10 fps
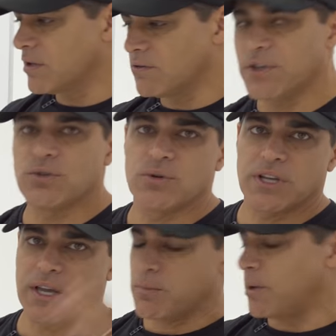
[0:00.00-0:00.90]
If you do,
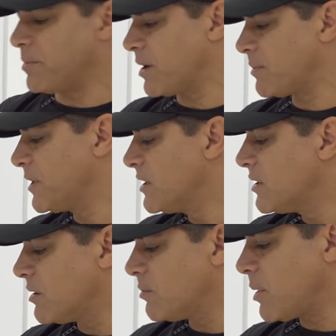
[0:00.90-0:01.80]
you can bump it up,
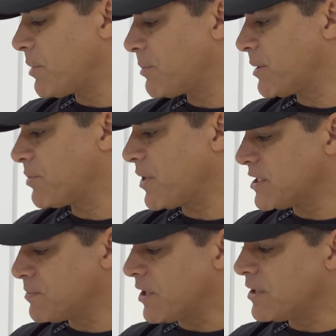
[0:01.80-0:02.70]
bump up the
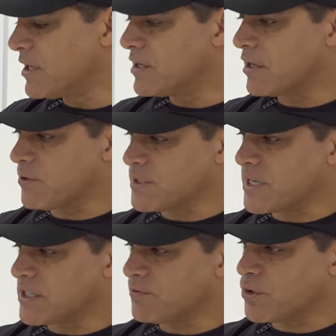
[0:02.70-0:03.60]
price. But if you
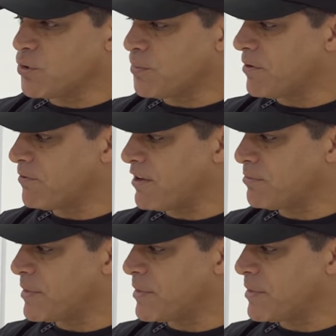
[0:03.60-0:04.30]
sell it for 2.5